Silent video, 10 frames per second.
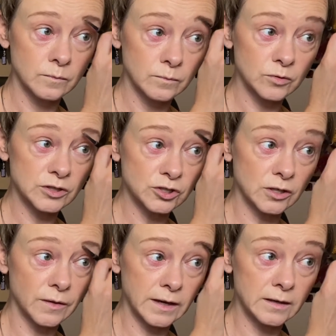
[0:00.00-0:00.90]
Brush
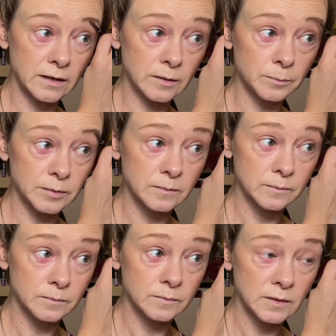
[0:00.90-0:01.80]
all that up.
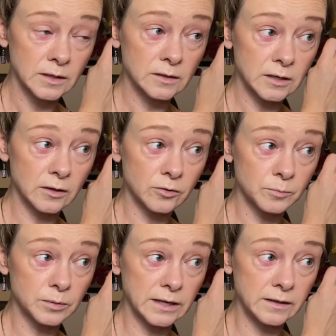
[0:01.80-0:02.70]

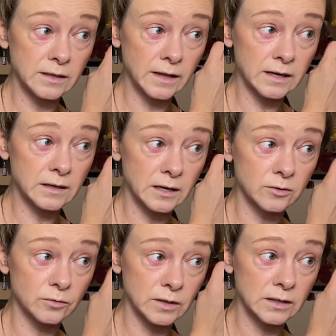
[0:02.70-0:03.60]
Blending that
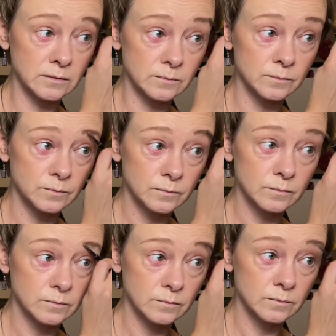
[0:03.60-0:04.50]
color in.
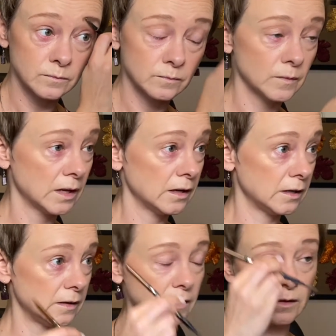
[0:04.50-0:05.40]

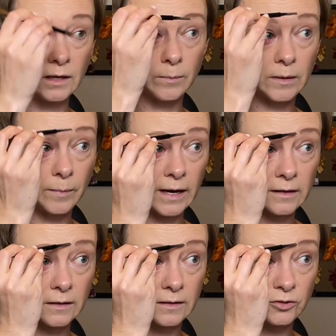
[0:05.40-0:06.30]
And then coming
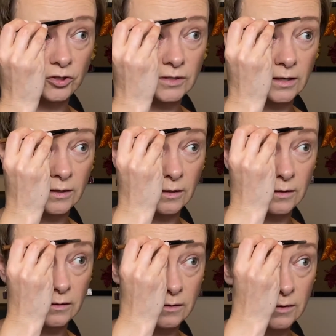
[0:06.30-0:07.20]
back and then just kind of
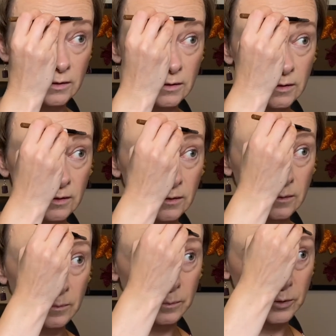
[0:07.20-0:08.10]

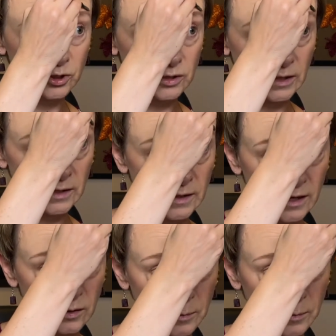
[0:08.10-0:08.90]
pushing that down a